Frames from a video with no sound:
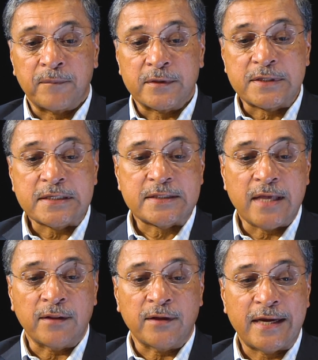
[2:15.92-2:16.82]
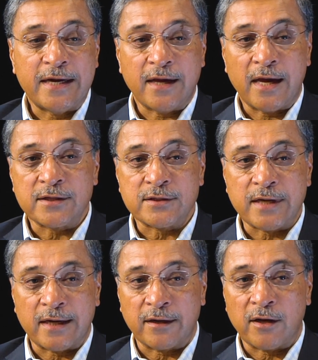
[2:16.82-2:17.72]
Since then, the heat has
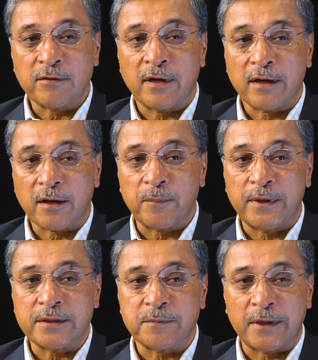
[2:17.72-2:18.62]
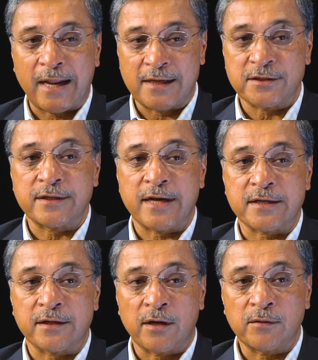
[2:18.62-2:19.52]
settled down a little bit, but has it
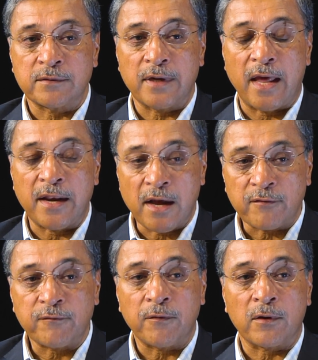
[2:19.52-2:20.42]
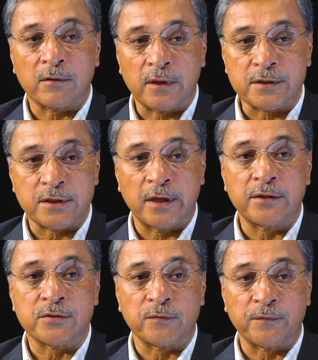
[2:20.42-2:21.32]
settled down enough for
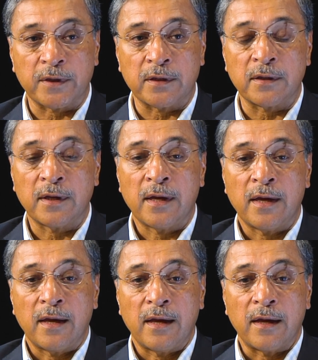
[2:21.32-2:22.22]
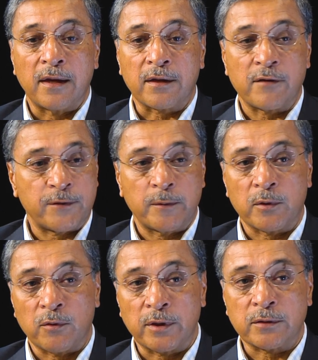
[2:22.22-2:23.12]
Australians to feel
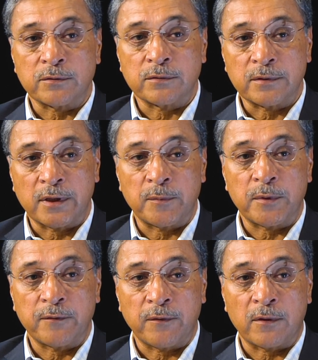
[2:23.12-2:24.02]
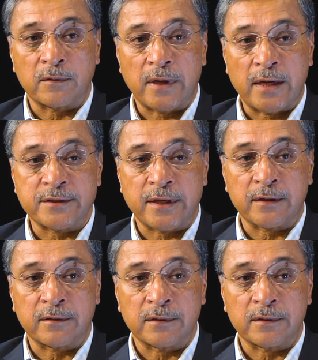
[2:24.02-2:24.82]
comfortable going to Gallipoli for ANZAC